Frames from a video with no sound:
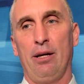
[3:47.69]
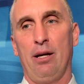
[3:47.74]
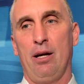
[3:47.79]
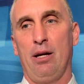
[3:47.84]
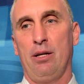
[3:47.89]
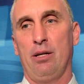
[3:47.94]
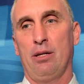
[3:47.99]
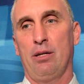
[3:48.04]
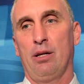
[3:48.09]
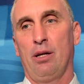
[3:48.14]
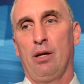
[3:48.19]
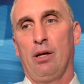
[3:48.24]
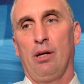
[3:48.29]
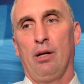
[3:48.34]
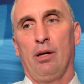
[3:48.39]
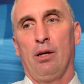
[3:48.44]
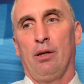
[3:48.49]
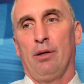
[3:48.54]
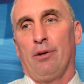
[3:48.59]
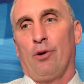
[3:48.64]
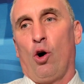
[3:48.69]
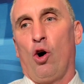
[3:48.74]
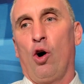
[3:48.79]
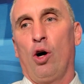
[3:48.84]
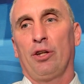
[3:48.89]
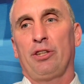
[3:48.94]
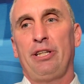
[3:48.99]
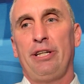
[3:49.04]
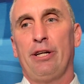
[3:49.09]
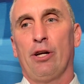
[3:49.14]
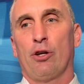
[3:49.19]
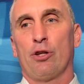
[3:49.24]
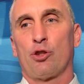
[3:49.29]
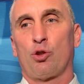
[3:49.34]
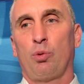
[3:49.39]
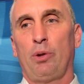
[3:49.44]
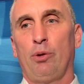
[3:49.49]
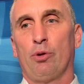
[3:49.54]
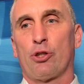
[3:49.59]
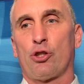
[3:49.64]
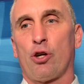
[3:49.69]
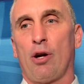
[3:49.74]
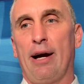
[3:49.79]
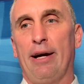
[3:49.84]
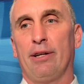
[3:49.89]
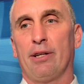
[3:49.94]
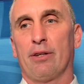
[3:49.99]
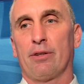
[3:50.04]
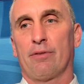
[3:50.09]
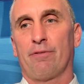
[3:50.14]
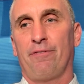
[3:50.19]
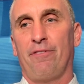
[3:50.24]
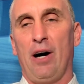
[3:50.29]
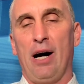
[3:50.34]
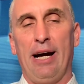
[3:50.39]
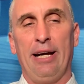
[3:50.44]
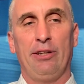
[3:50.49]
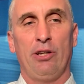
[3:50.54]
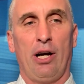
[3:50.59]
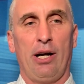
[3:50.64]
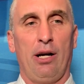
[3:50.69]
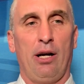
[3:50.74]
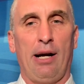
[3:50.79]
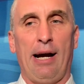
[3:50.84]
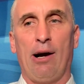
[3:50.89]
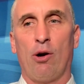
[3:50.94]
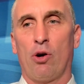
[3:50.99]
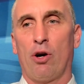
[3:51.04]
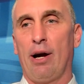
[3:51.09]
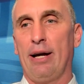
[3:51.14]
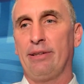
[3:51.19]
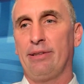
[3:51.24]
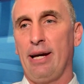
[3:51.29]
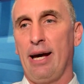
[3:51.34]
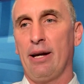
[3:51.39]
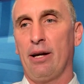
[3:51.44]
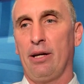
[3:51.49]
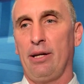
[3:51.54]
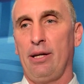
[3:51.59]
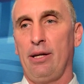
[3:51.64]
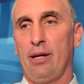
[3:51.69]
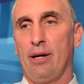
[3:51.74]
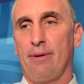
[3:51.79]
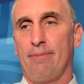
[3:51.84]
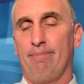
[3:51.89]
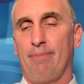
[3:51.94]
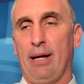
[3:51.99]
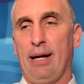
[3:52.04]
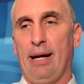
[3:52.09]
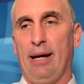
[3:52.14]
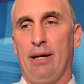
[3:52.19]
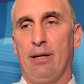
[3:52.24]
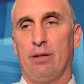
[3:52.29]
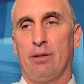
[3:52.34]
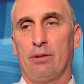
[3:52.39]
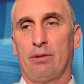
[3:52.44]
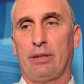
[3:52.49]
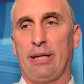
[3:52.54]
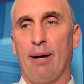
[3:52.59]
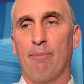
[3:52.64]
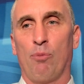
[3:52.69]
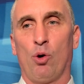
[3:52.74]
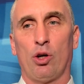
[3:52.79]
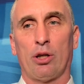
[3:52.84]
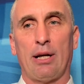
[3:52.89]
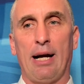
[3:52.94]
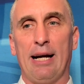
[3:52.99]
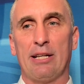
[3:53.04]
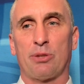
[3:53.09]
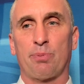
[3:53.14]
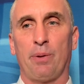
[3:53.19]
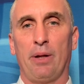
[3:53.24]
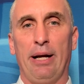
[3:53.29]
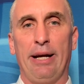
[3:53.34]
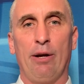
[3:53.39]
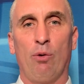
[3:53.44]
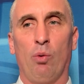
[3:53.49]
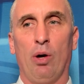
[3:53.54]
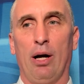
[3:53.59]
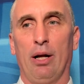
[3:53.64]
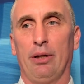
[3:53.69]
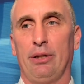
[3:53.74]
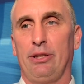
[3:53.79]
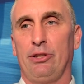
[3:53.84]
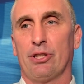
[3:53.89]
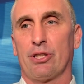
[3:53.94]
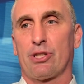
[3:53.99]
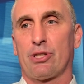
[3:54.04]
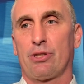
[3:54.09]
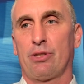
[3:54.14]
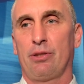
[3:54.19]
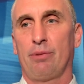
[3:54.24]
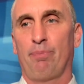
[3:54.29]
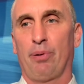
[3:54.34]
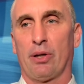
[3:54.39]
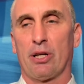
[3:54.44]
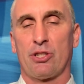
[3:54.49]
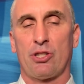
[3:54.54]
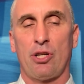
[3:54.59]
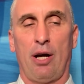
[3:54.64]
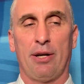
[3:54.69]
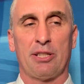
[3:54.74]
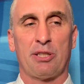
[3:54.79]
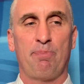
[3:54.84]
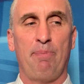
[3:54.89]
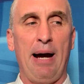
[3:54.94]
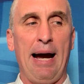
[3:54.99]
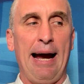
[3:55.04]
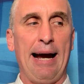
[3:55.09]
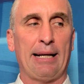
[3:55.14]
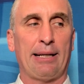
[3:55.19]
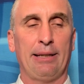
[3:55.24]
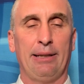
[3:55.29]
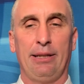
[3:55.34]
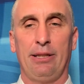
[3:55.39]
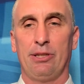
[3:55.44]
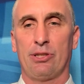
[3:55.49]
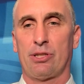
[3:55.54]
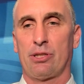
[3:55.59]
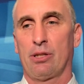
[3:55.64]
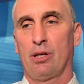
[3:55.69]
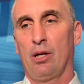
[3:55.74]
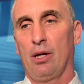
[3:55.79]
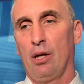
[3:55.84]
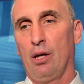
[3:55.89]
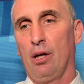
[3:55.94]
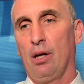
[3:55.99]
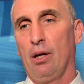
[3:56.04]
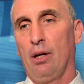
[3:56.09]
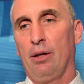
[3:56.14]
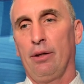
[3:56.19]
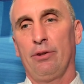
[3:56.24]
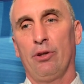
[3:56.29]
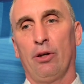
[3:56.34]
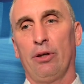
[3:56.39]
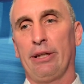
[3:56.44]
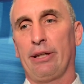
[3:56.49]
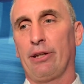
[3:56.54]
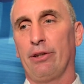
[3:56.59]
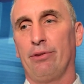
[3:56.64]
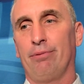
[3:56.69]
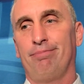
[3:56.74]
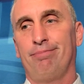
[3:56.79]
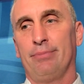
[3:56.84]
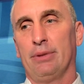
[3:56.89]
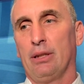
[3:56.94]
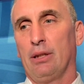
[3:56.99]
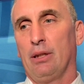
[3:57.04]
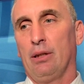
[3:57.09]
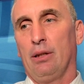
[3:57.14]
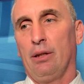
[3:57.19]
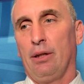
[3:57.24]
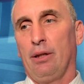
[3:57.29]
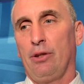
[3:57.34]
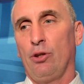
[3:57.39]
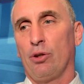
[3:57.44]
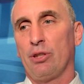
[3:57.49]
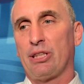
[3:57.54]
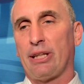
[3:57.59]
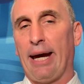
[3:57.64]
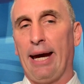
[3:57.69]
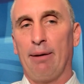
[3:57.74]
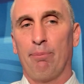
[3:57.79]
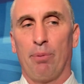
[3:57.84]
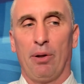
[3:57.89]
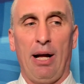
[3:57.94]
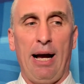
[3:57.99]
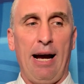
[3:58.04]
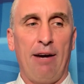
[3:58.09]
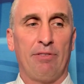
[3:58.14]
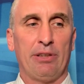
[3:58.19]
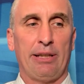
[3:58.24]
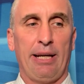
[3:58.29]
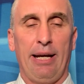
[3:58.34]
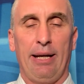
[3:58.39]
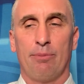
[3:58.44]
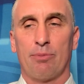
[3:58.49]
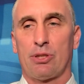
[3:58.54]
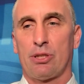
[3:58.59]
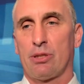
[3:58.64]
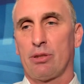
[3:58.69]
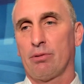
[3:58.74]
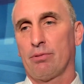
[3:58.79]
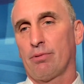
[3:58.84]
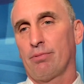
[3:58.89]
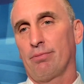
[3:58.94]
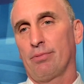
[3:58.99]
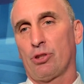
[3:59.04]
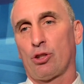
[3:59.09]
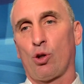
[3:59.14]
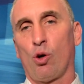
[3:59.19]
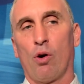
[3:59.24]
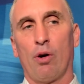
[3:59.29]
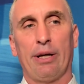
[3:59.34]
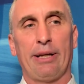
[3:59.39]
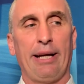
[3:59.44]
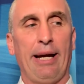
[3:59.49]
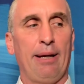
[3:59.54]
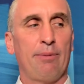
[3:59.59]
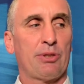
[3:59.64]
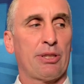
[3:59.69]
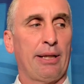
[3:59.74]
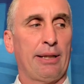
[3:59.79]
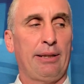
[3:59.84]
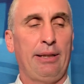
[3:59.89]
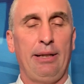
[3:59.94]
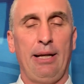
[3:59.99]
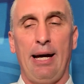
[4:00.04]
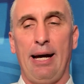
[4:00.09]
And all years, we were trying to find our, our identity and, and get more guys playing well, and he just put us on his back, and he's you know, you could, you're just capable of having games, scoring games like he